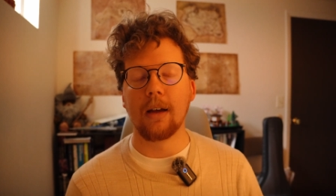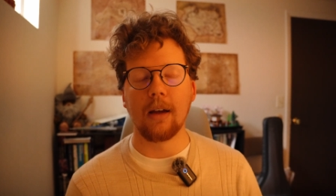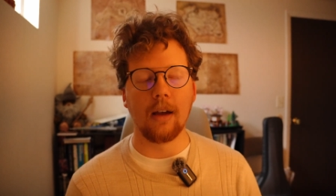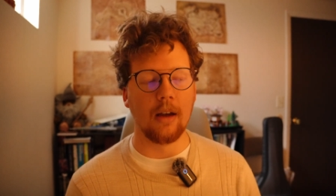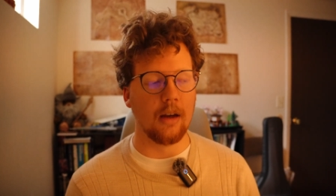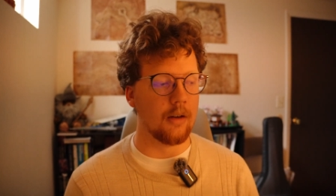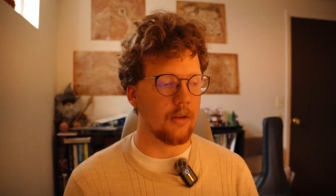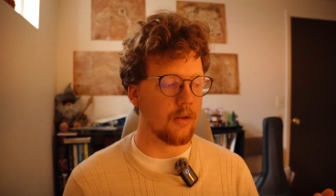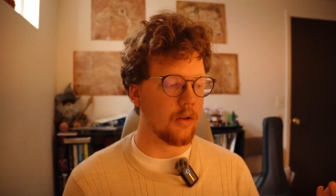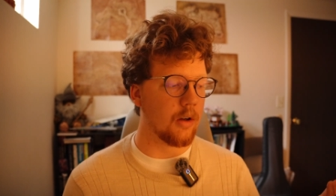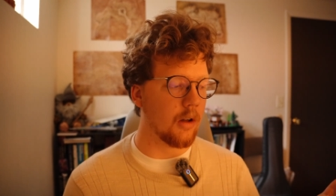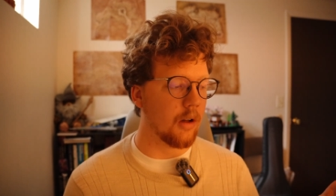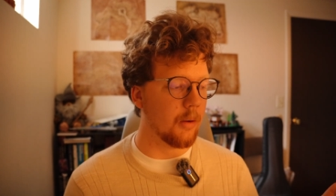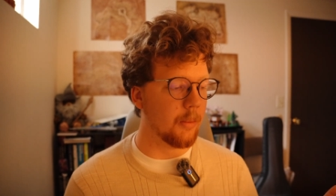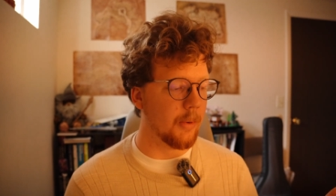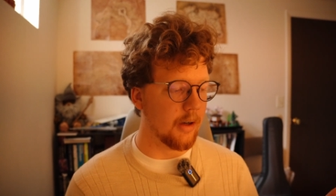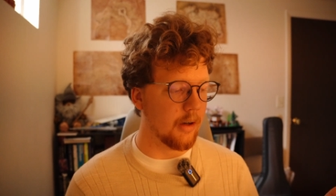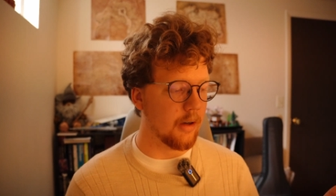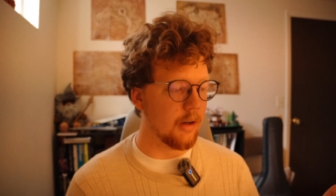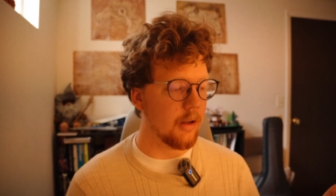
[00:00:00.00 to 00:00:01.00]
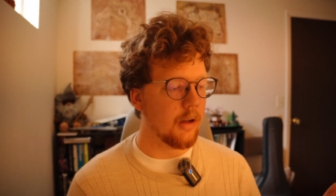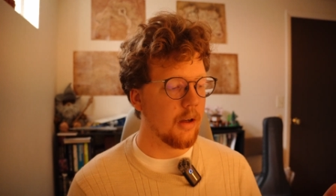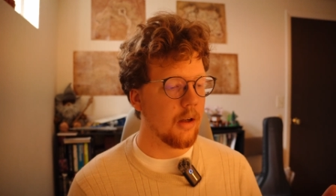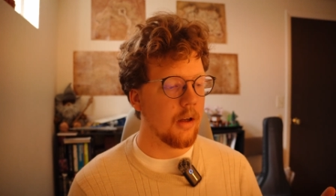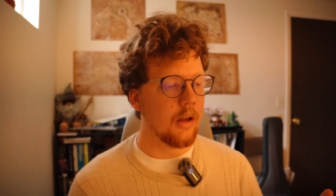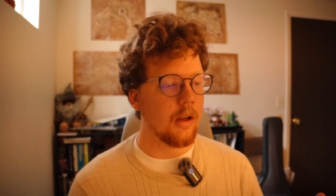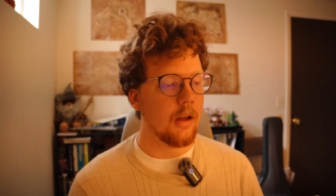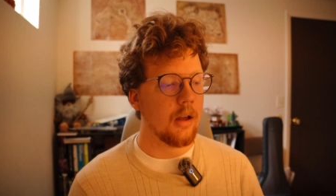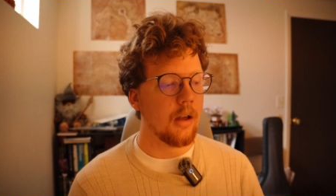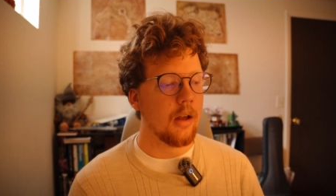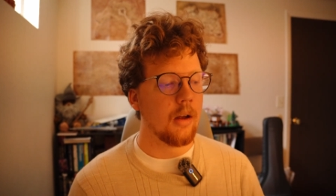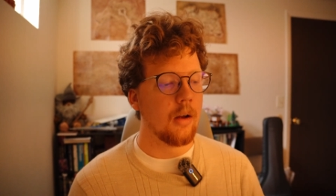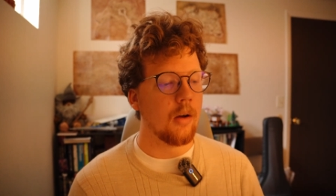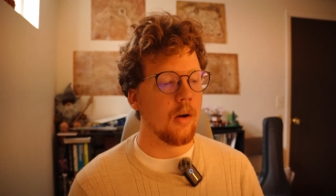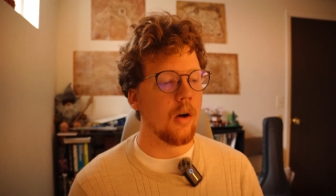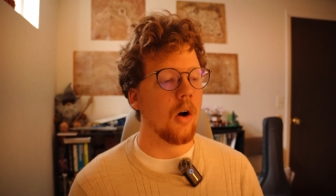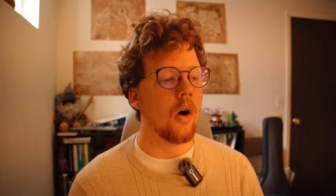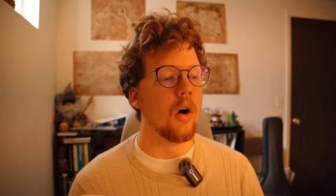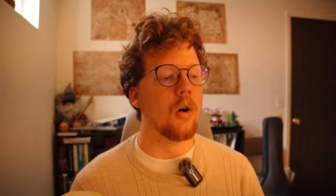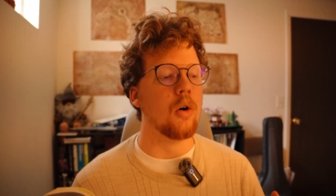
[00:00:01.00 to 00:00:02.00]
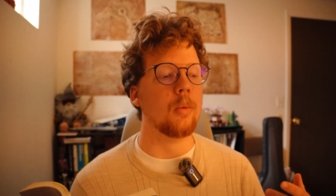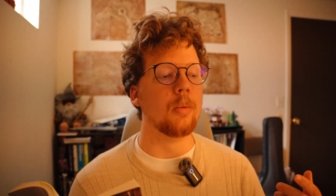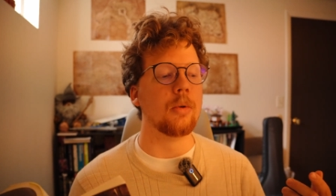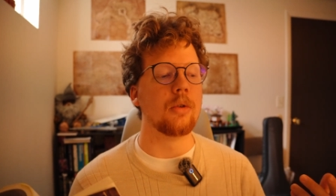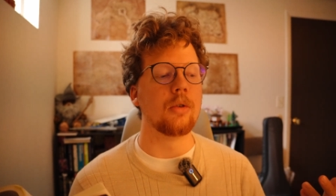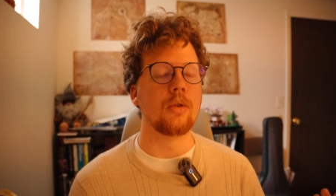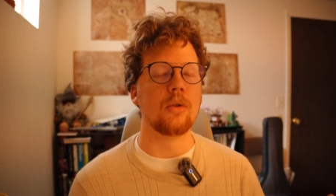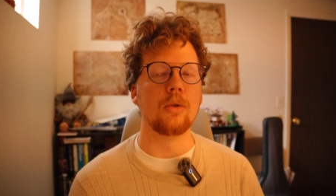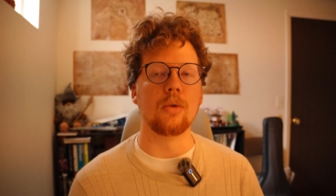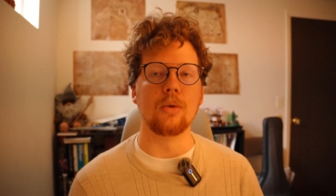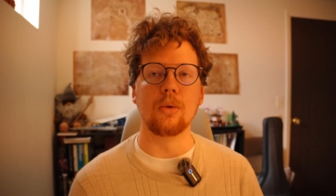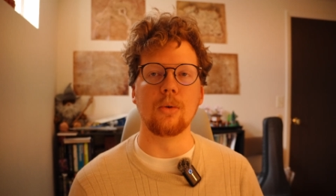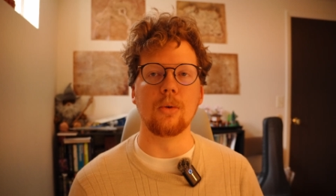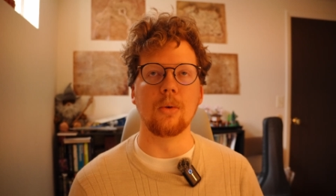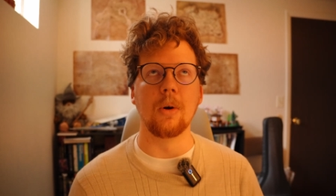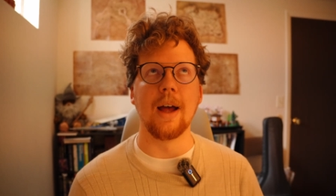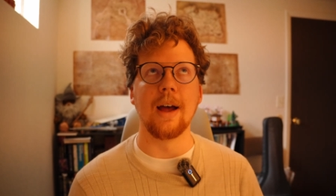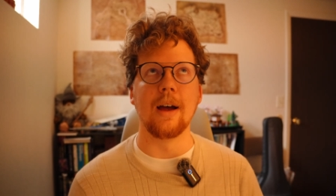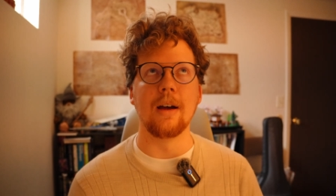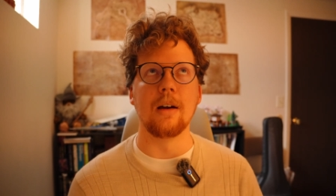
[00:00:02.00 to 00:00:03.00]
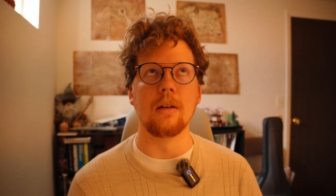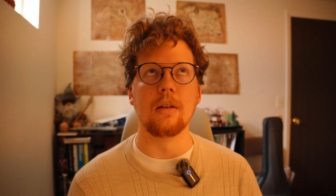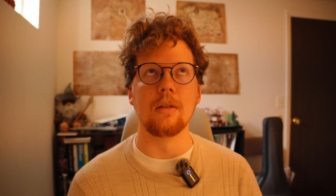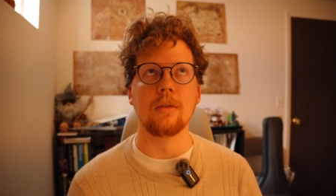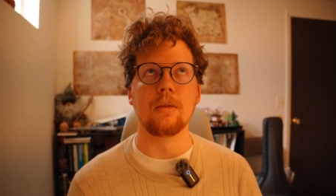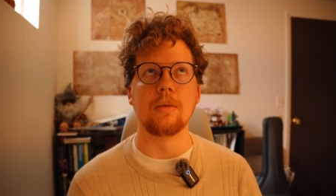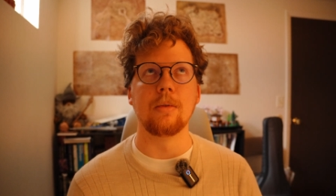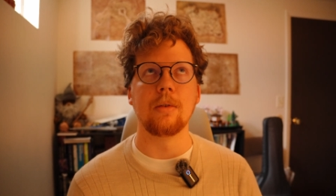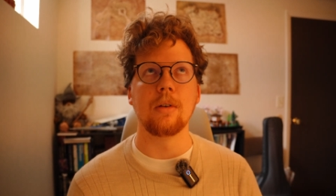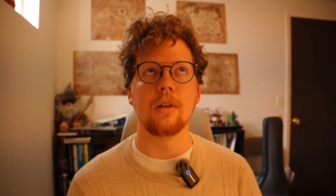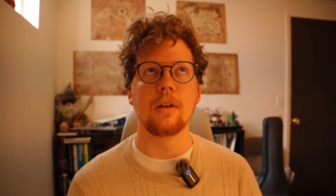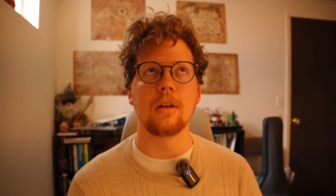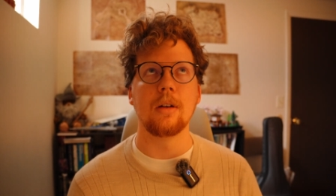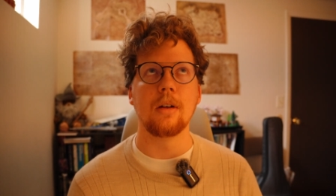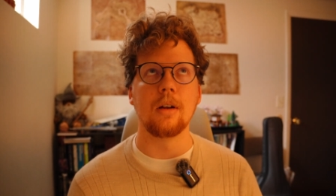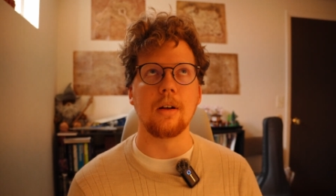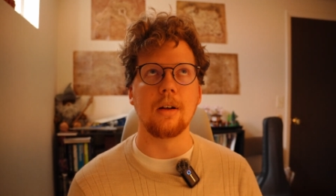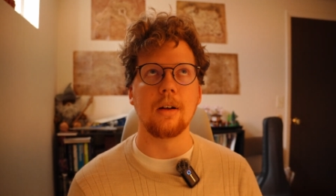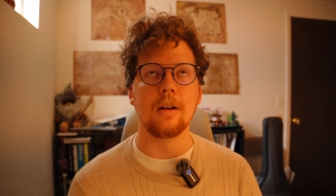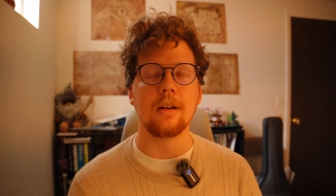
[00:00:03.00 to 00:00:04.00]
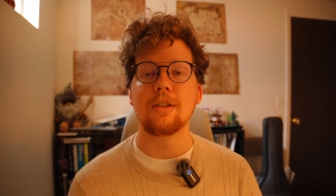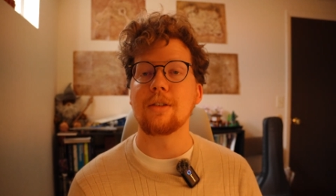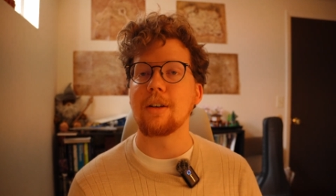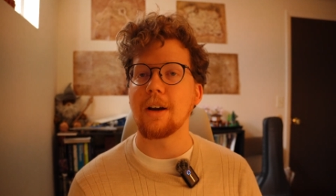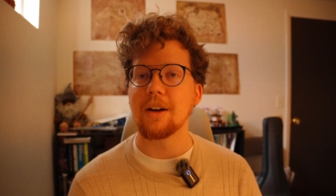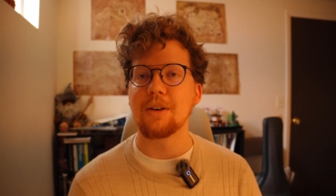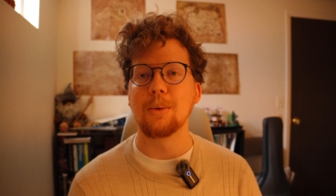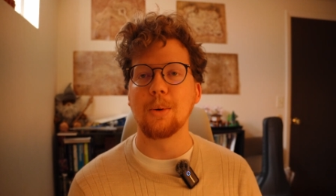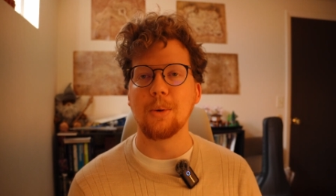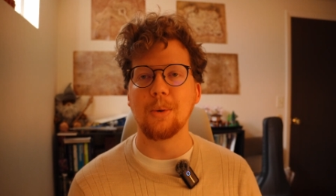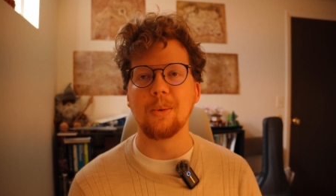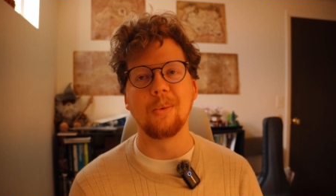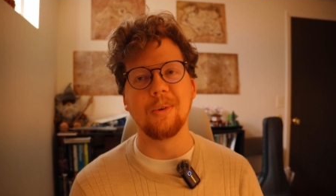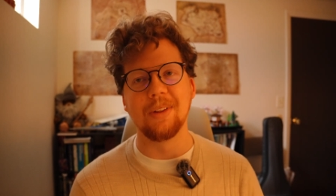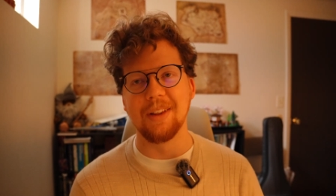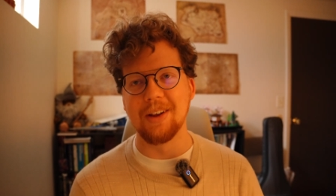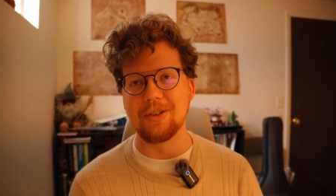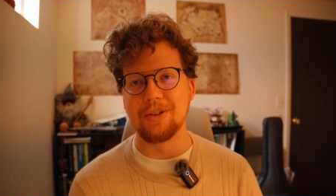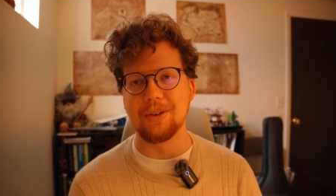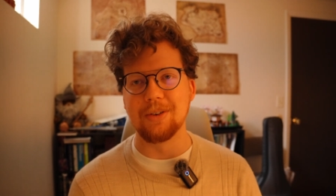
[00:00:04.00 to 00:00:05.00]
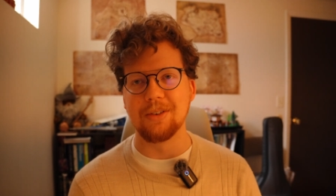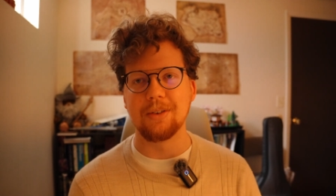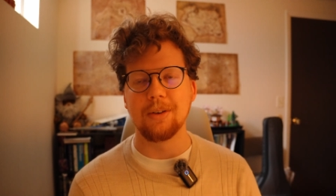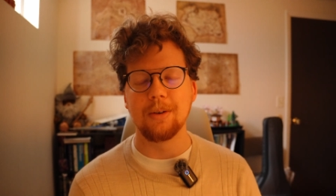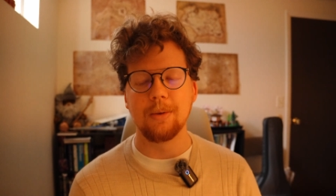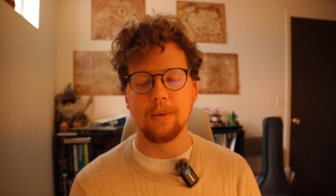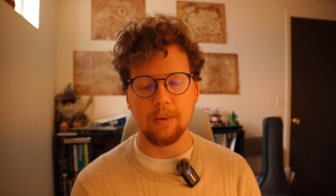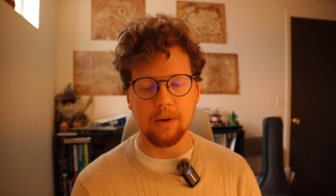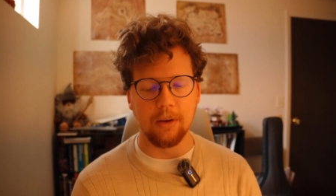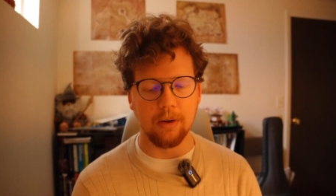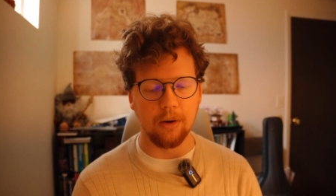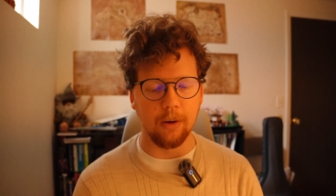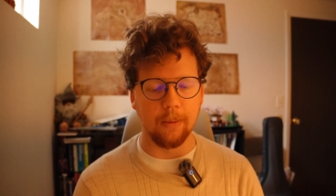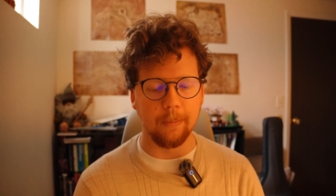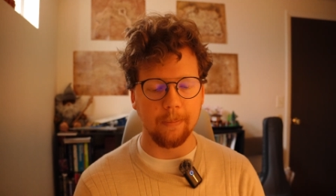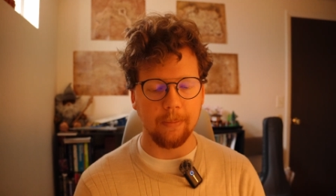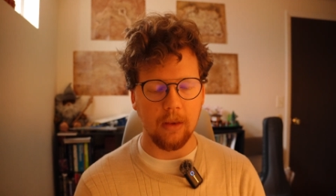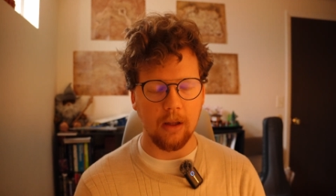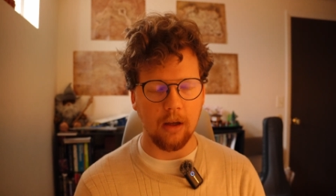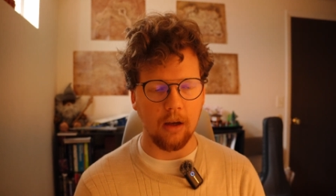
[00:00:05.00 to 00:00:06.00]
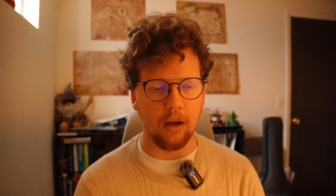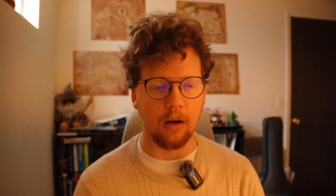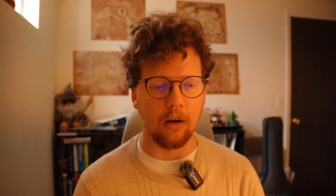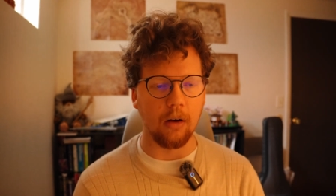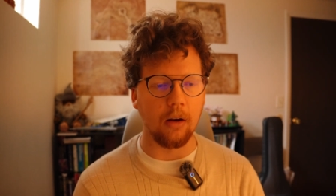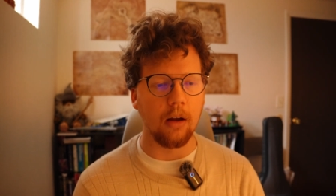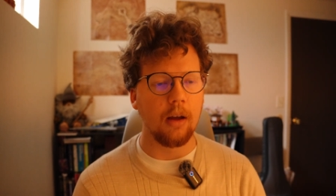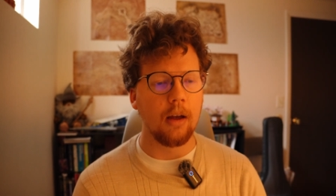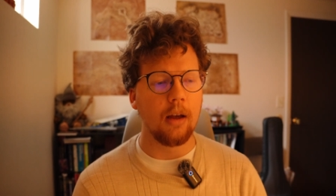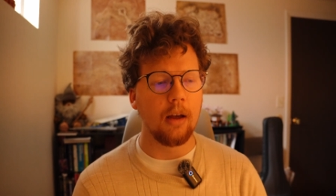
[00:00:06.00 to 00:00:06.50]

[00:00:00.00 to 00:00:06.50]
And Solomon hopes to have sexual relations with her. And